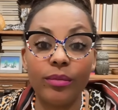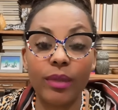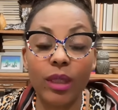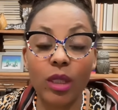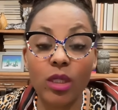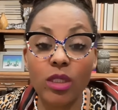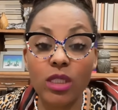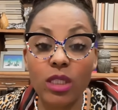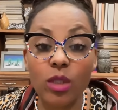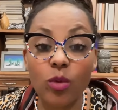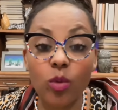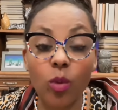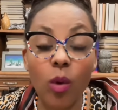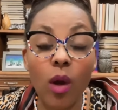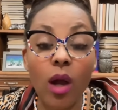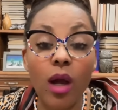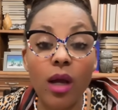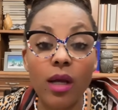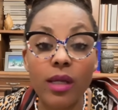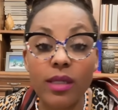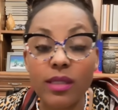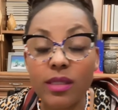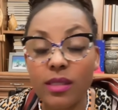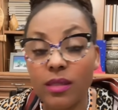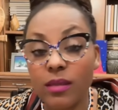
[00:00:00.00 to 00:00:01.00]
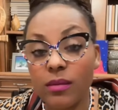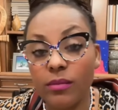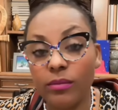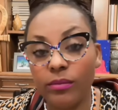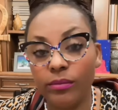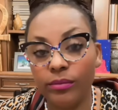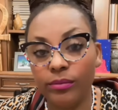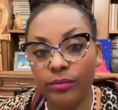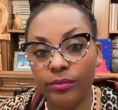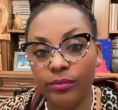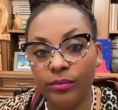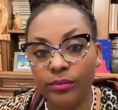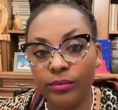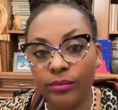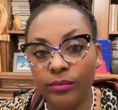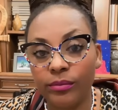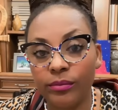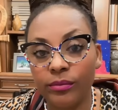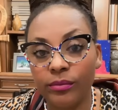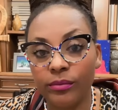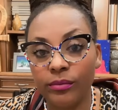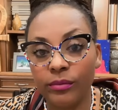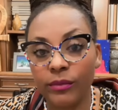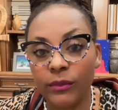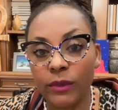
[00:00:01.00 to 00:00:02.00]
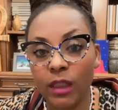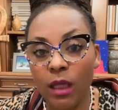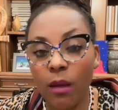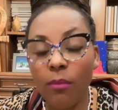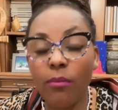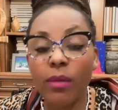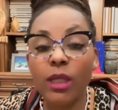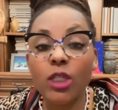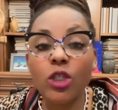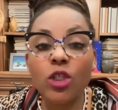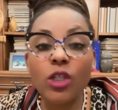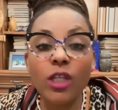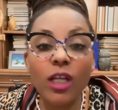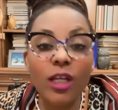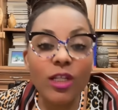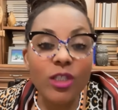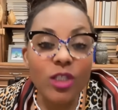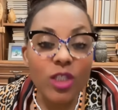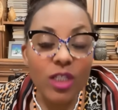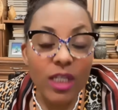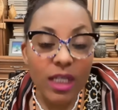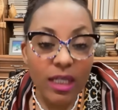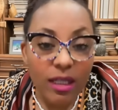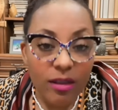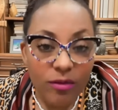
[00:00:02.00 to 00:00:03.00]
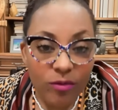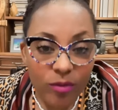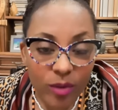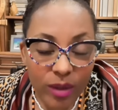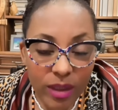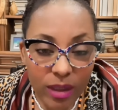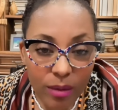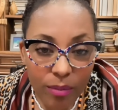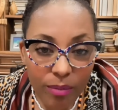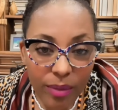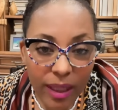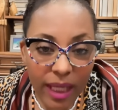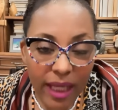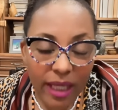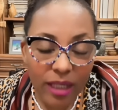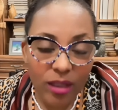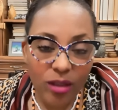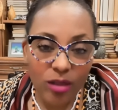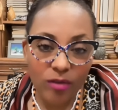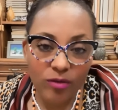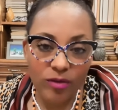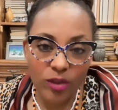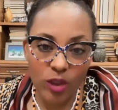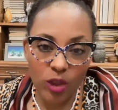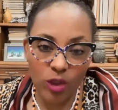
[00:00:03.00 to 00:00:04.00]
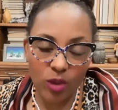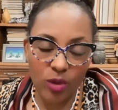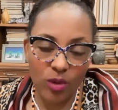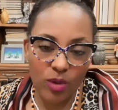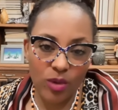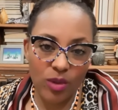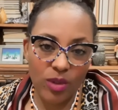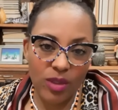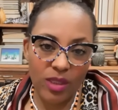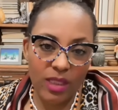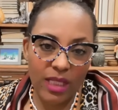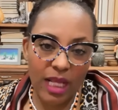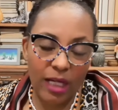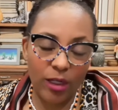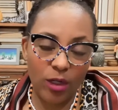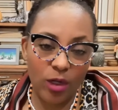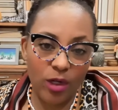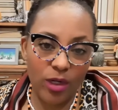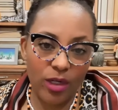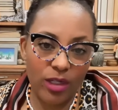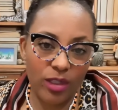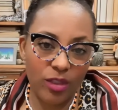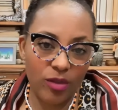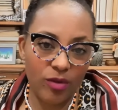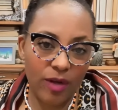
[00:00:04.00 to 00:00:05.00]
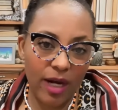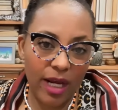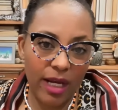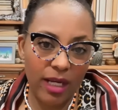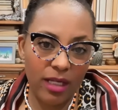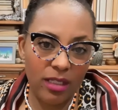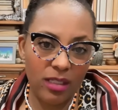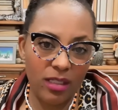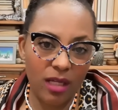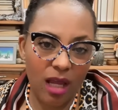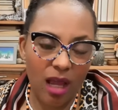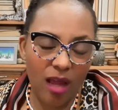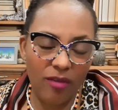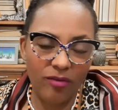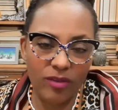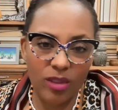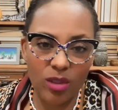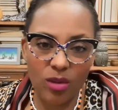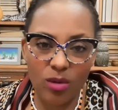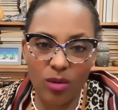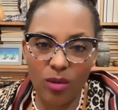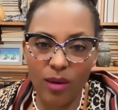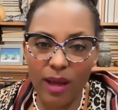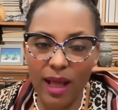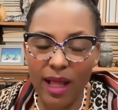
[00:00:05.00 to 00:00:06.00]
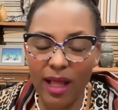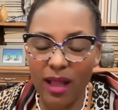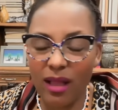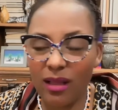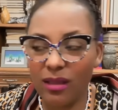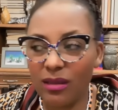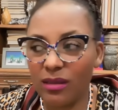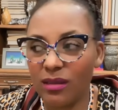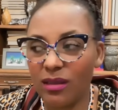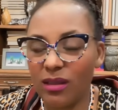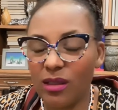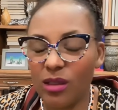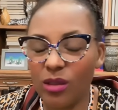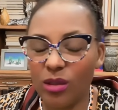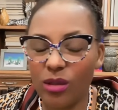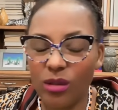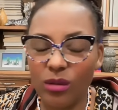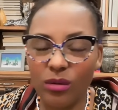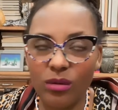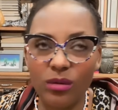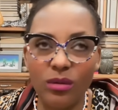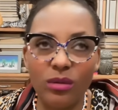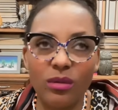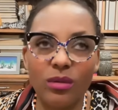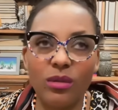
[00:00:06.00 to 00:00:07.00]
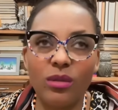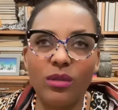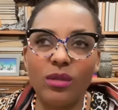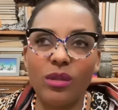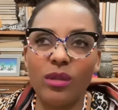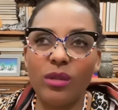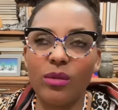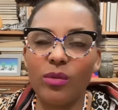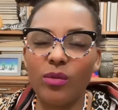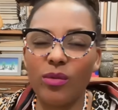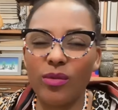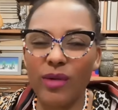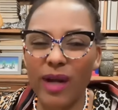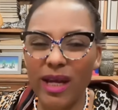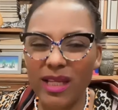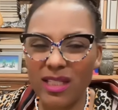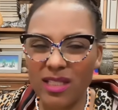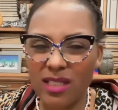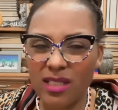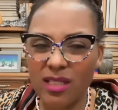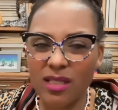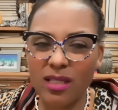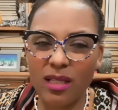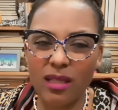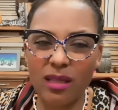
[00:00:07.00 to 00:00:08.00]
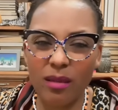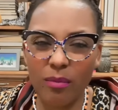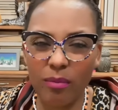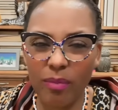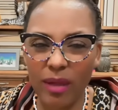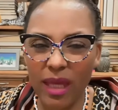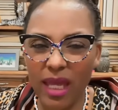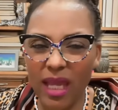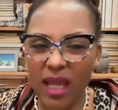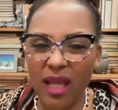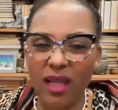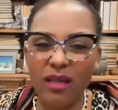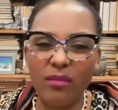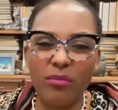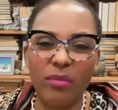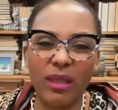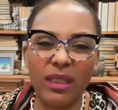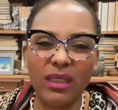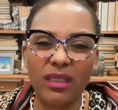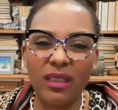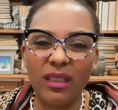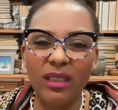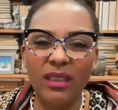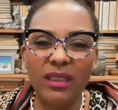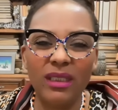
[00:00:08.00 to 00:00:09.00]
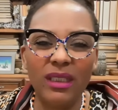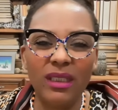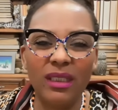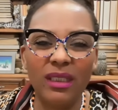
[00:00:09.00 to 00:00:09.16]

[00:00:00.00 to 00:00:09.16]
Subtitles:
because it was. But you learn to live with the pain of shoes that hurt, right? After a while, you register the pain, but,